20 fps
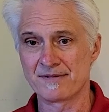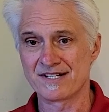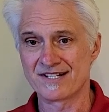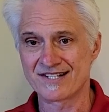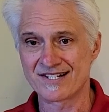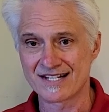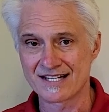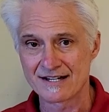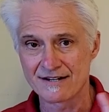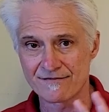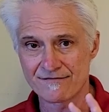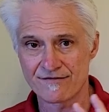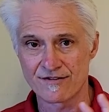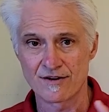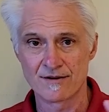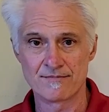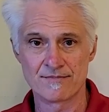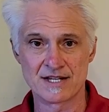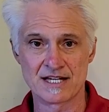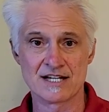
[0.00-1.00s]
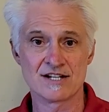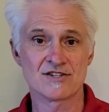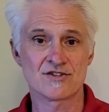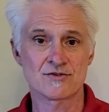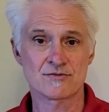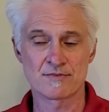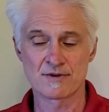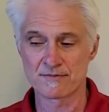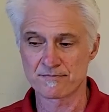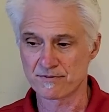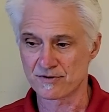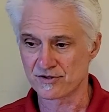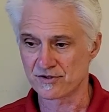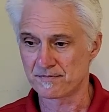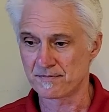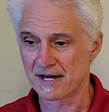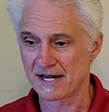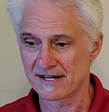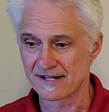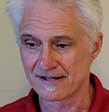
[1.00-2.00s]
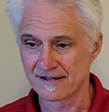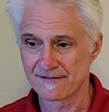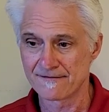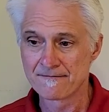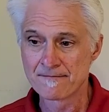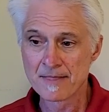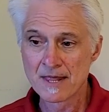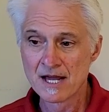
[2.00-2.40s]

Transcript: and see it from the instrument perspective,